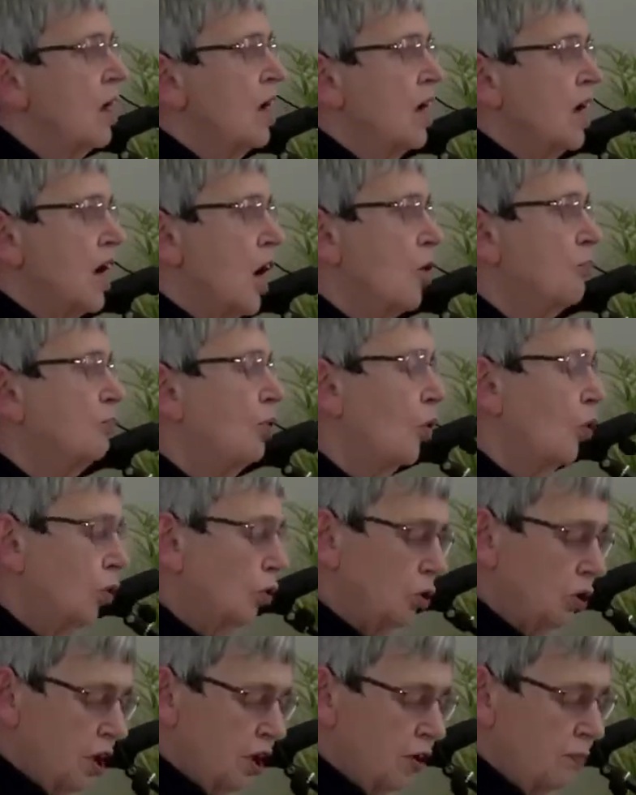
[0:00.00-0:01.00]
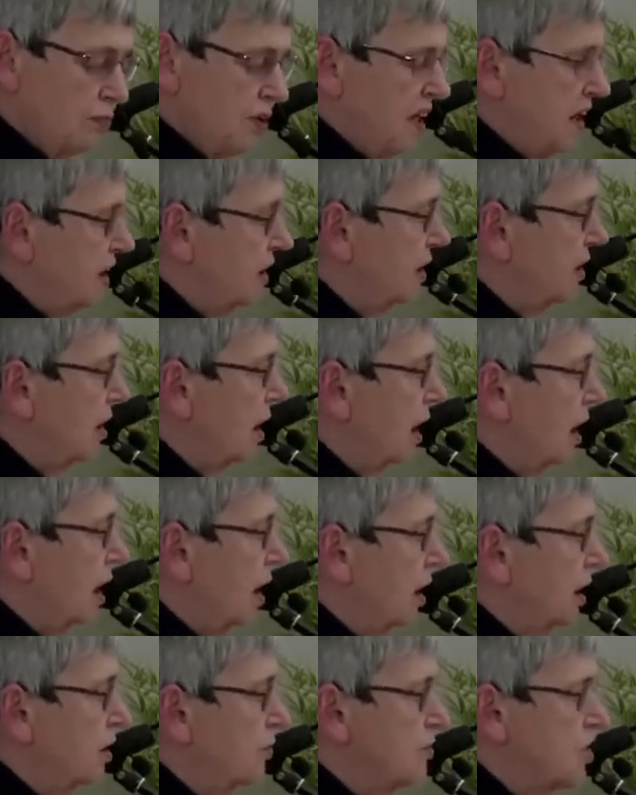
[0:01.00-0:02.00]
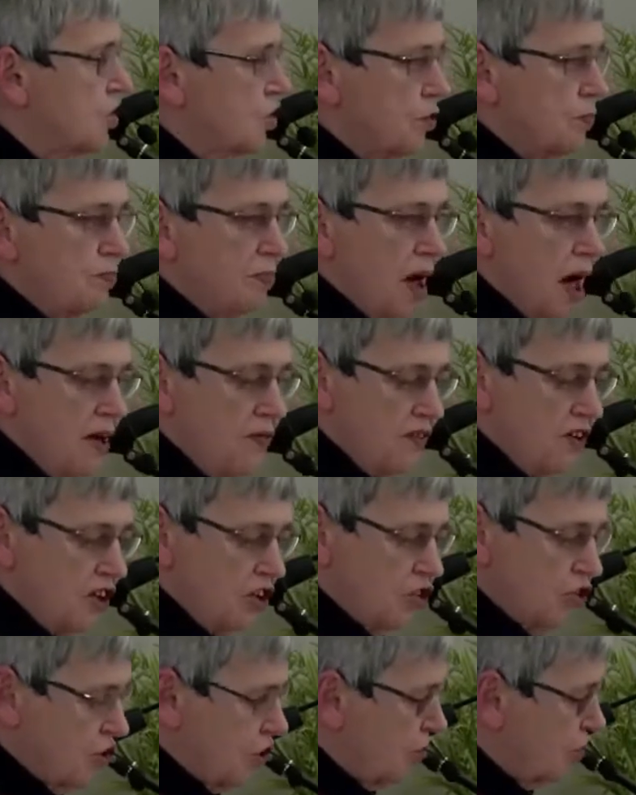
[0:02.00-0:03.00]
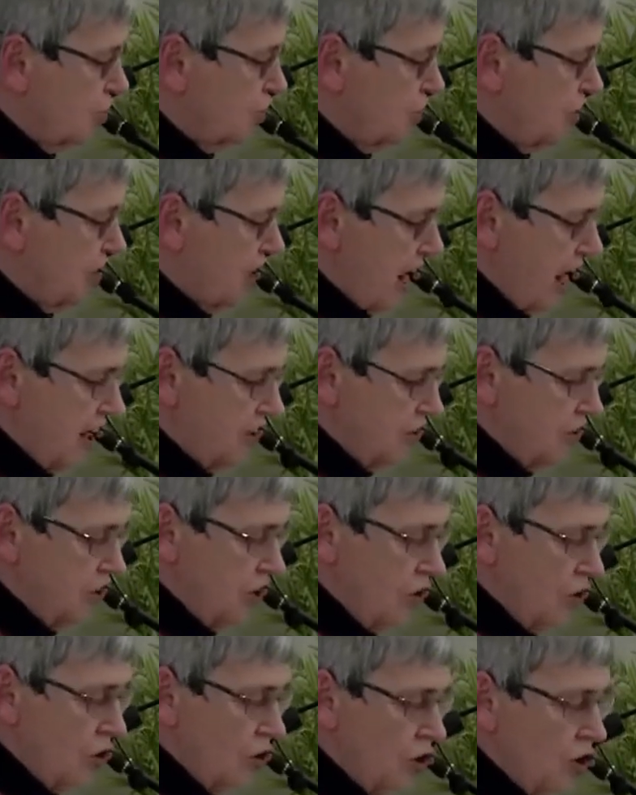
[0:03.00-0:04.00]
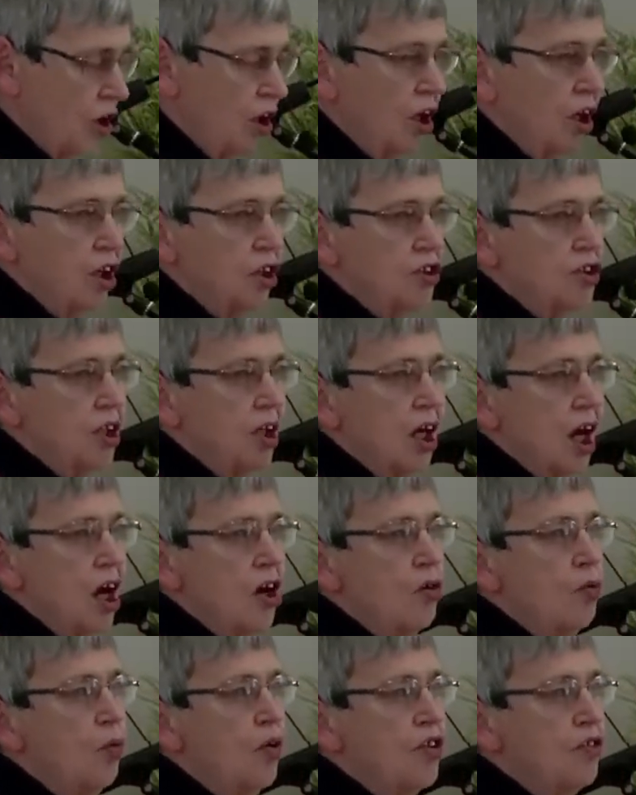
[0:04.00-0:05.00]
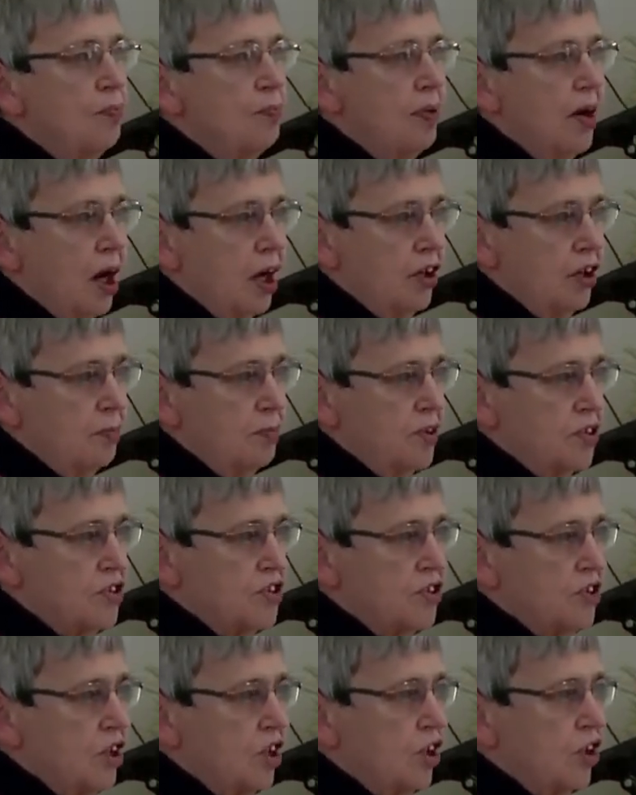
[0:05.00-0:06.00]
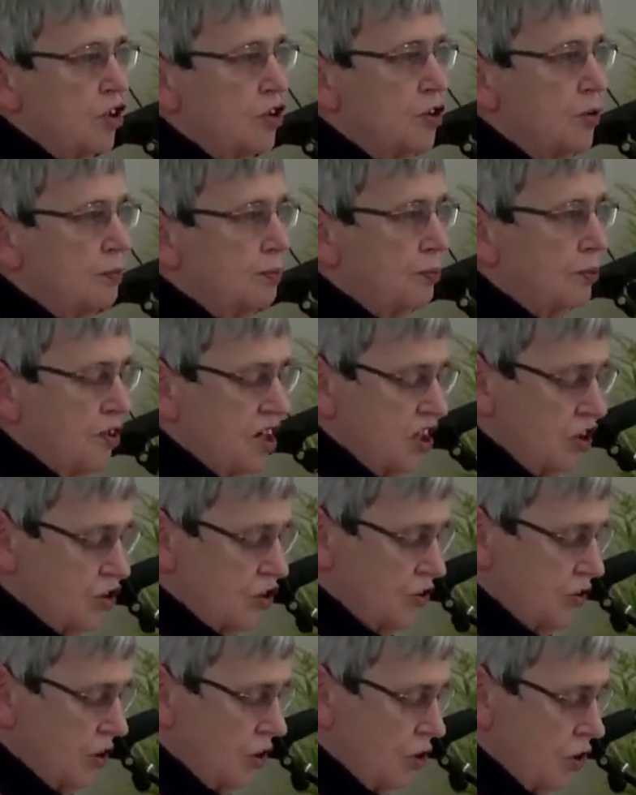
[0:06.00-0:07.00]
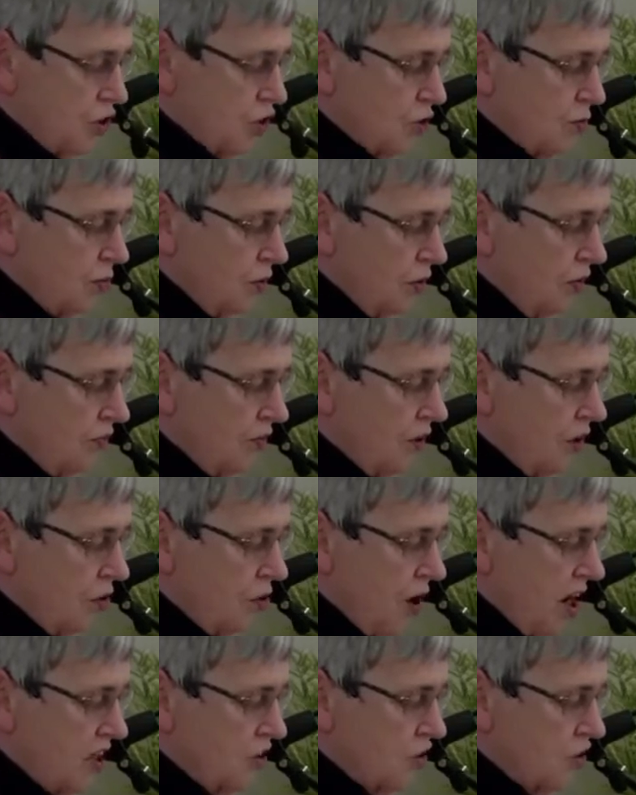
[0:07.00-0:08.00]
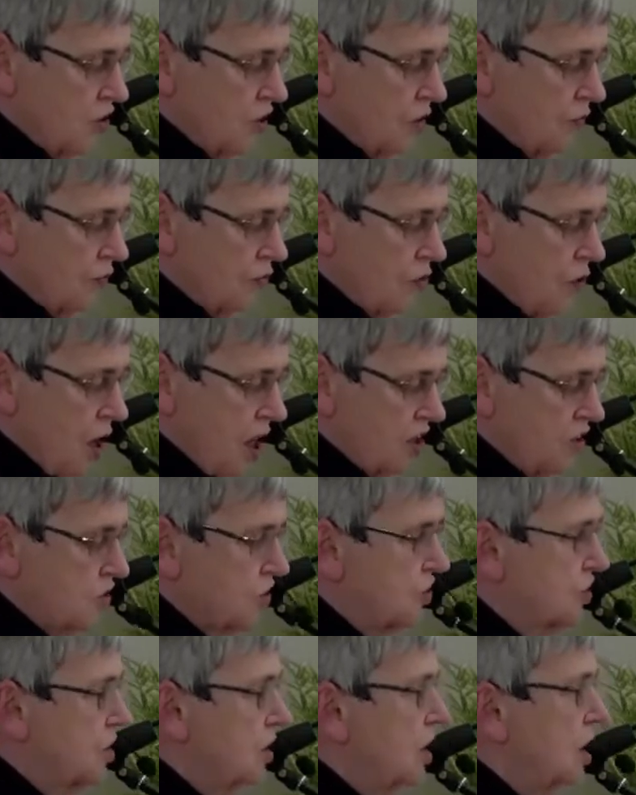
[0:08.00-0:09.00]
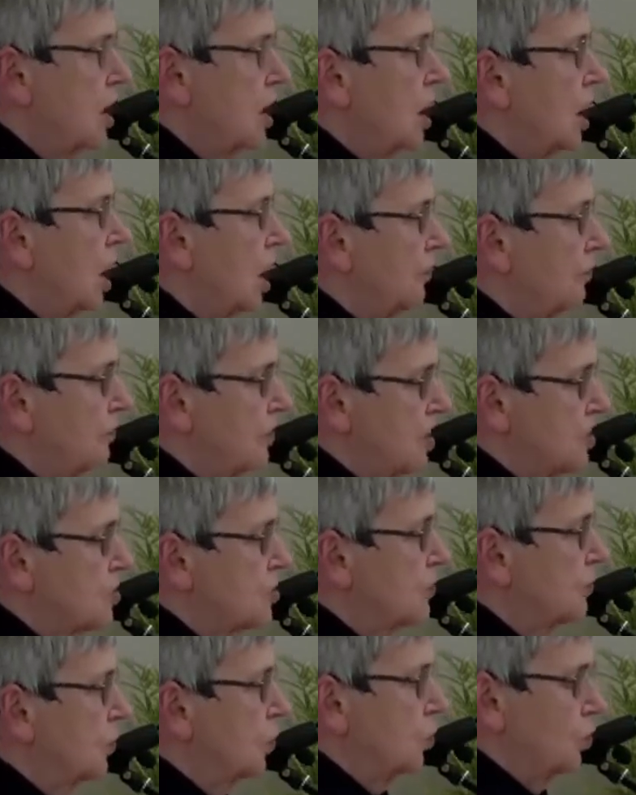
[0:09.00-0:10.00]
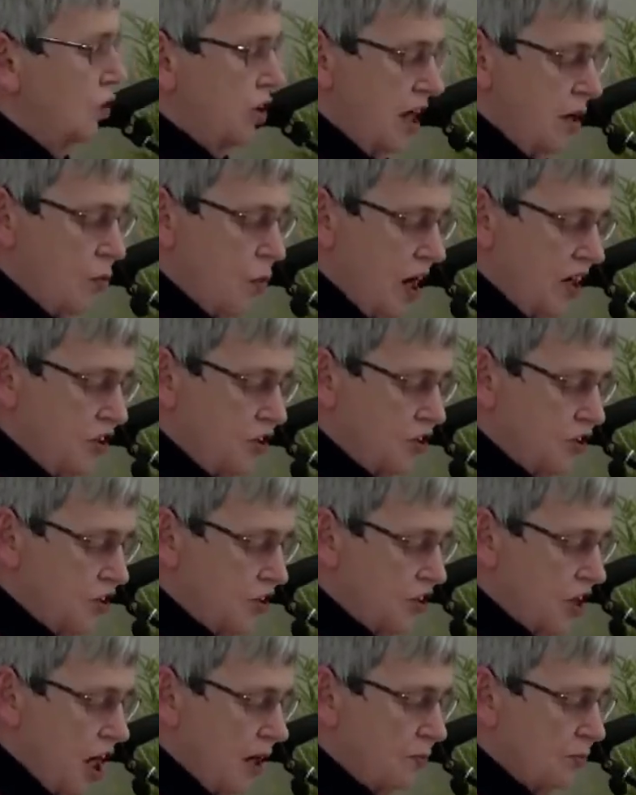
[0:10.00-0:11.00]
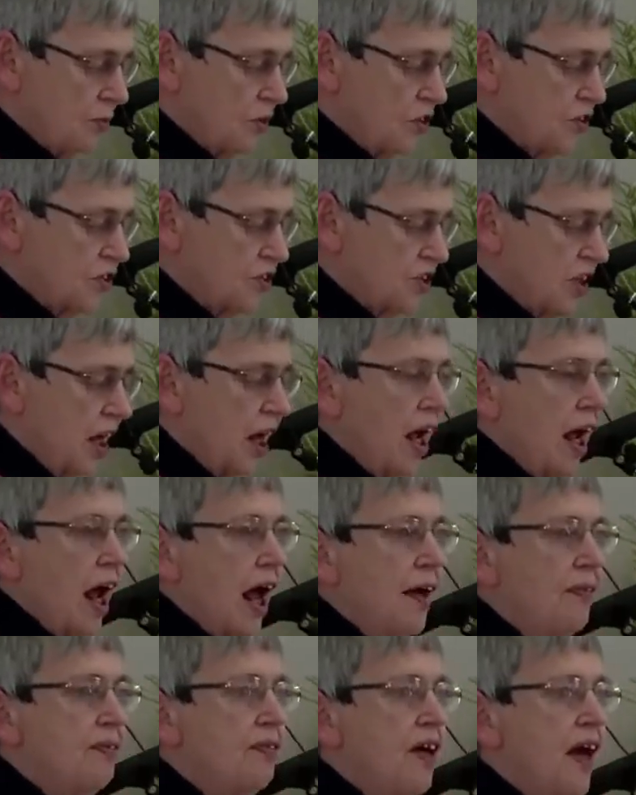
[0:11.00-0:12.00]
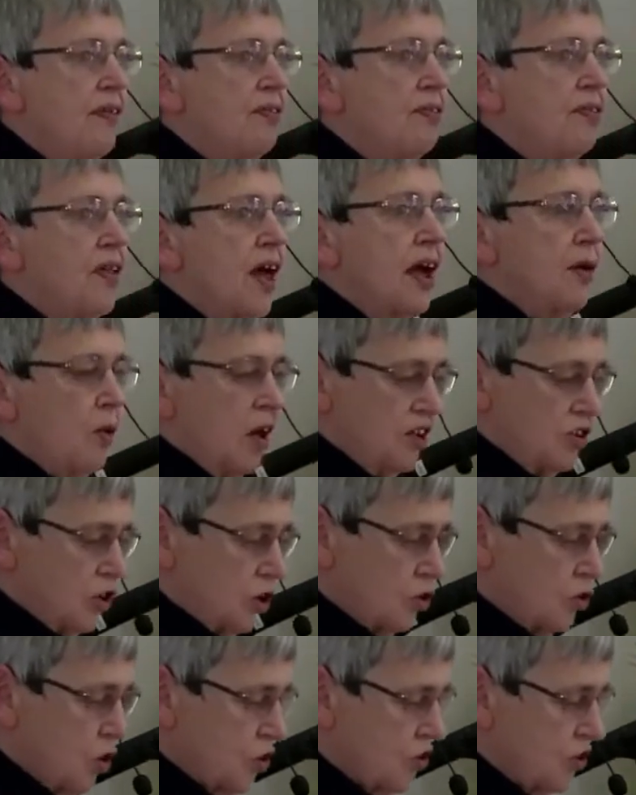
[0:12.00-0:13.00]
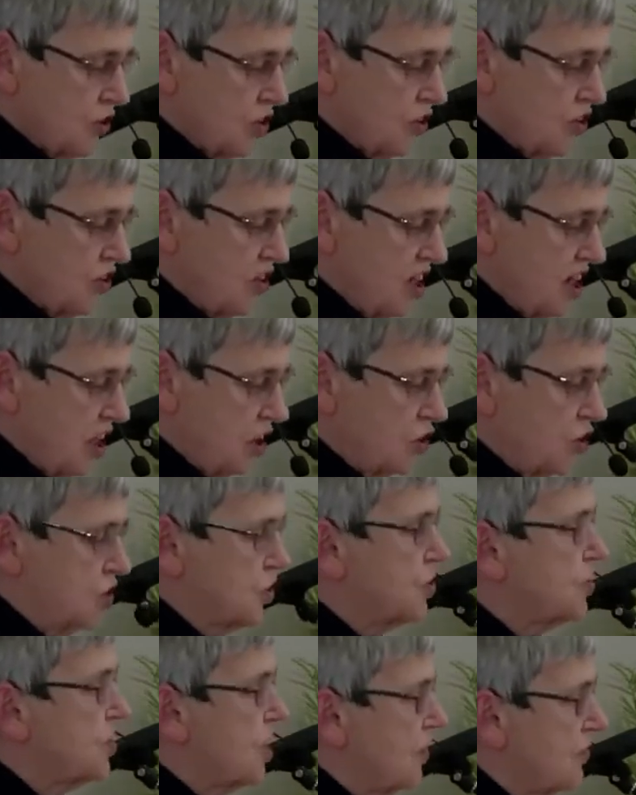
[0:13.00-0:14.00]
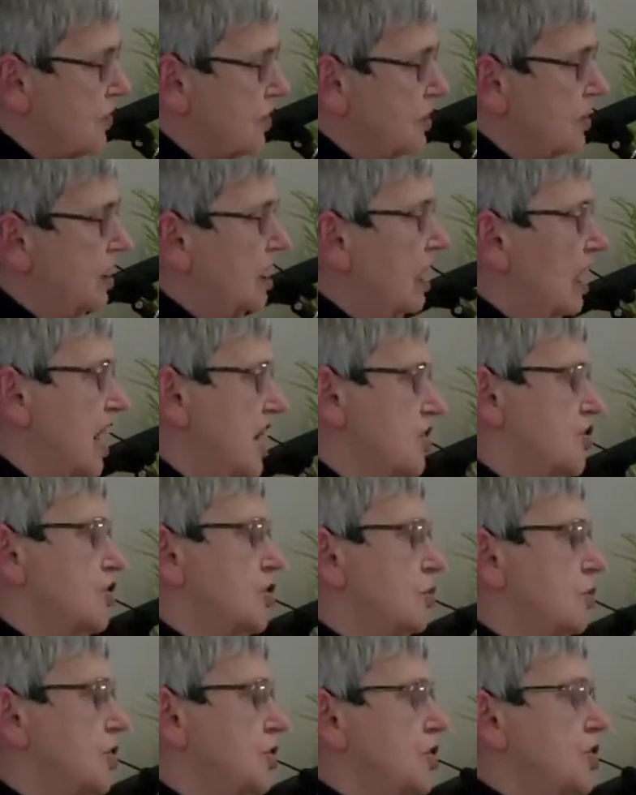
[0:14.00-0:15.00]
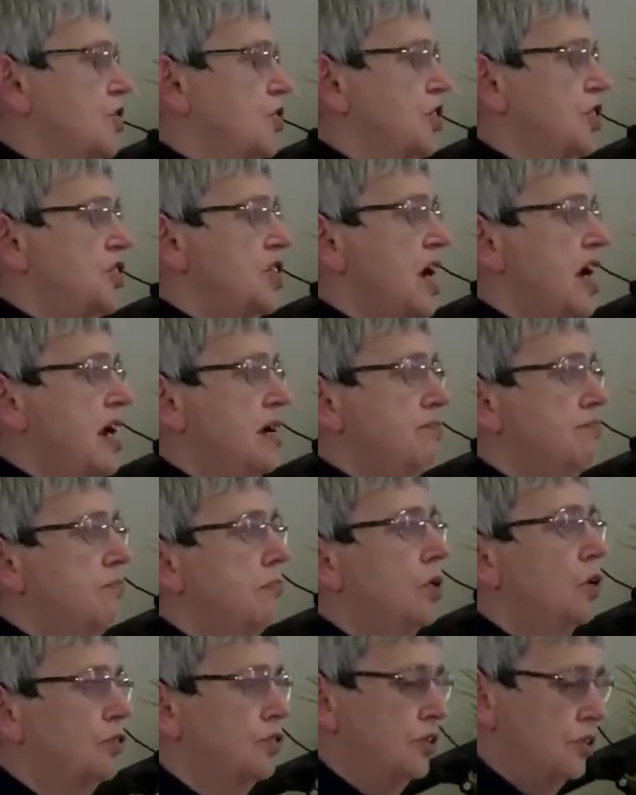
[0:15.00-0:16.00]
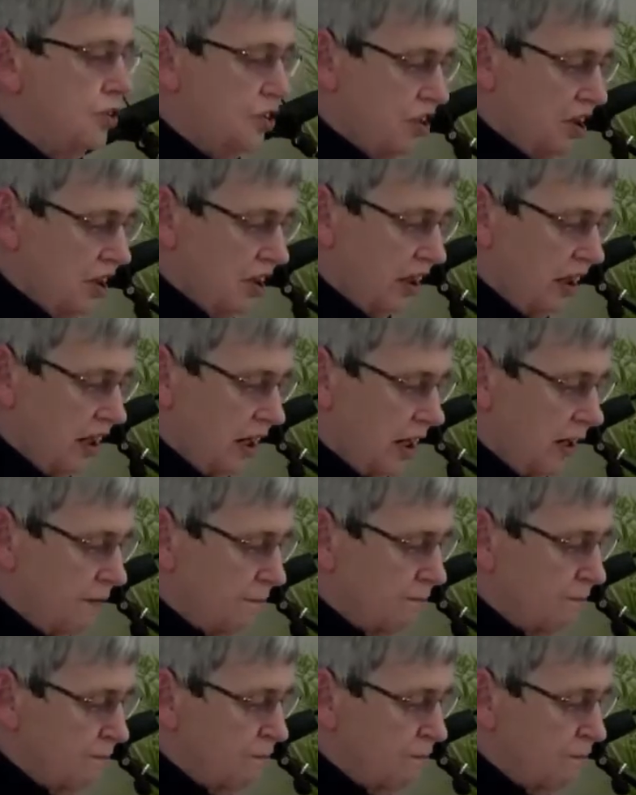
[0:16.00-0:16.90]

Now, Paul had been commissioned by the church in Antioch to go with Barnabas to preach the gospel of the grace of Christ. And first of all, they went to Cyprus, and then they went across the sea to southern Galatia, which is today modern Turkey.